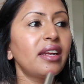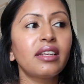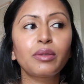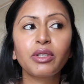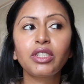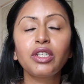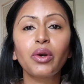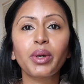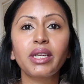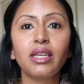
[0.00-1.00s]
especially
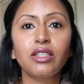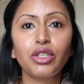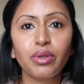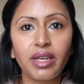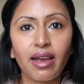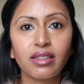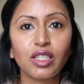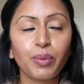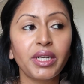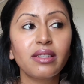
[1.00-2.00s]
going into, again,
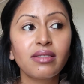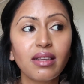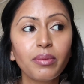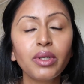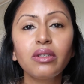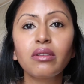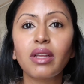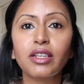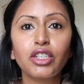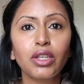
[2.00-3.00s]
spring and summer,
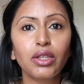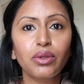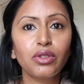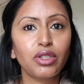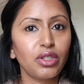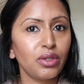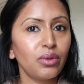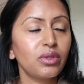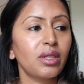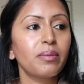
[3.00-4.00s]
like to
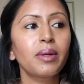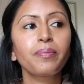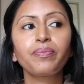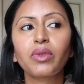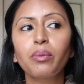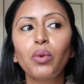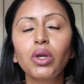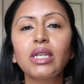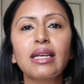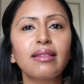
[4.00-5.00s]
do some
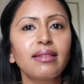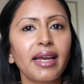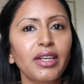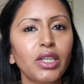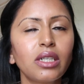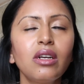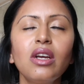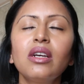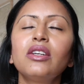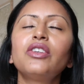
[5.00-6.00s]
more lighter,
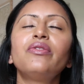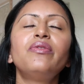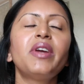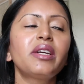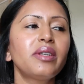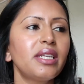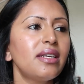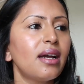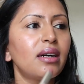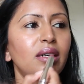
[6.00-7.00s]

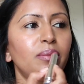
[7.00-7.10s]
very